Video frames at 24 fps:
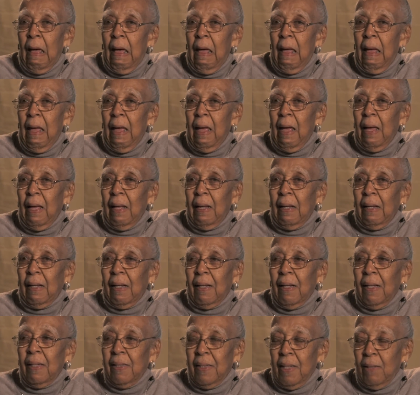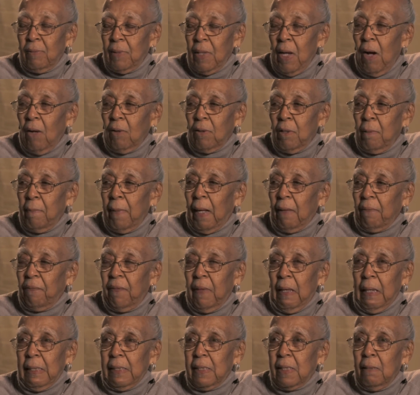and they're talking about
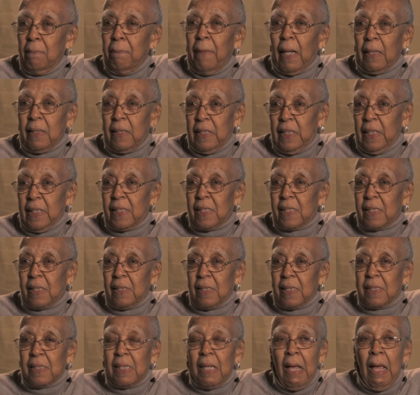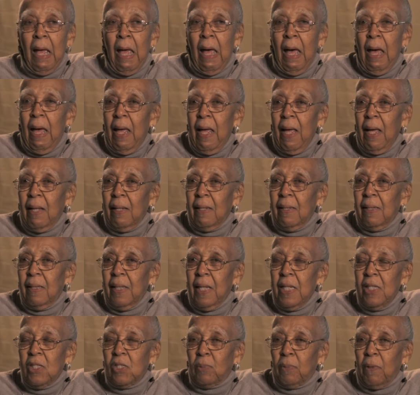things and about discus, and
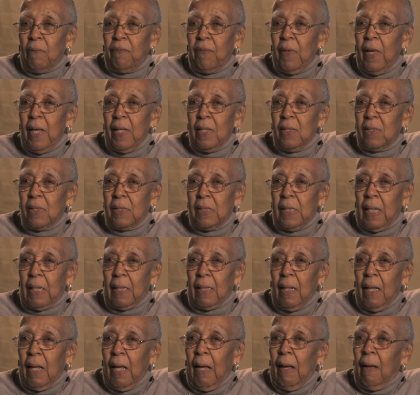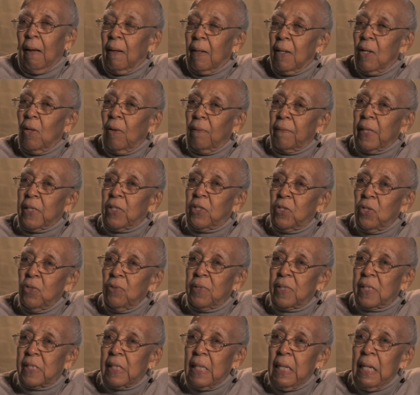these were things that, that
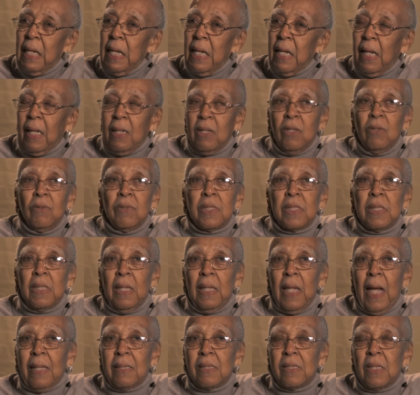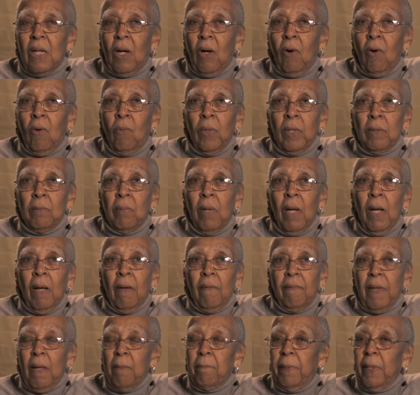you see, and I saw when
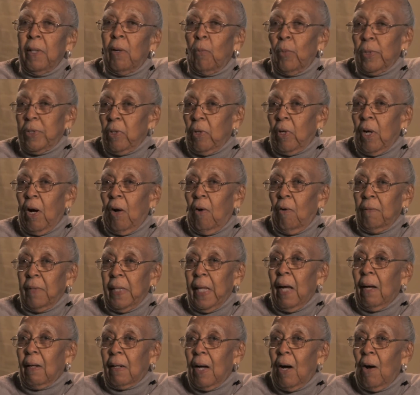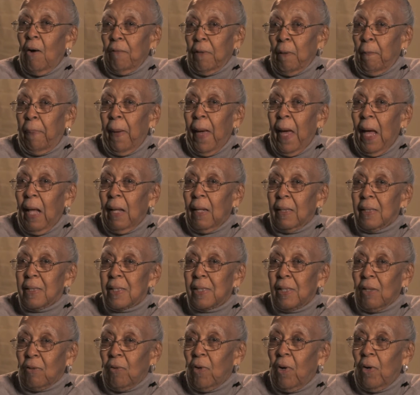they built what you now call the
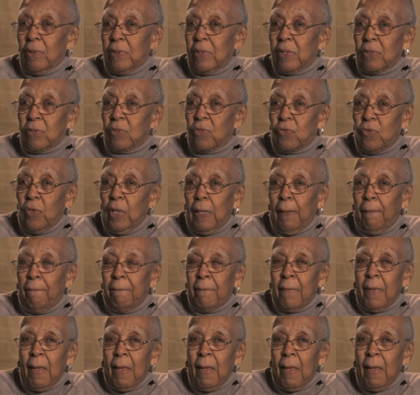palace across the street,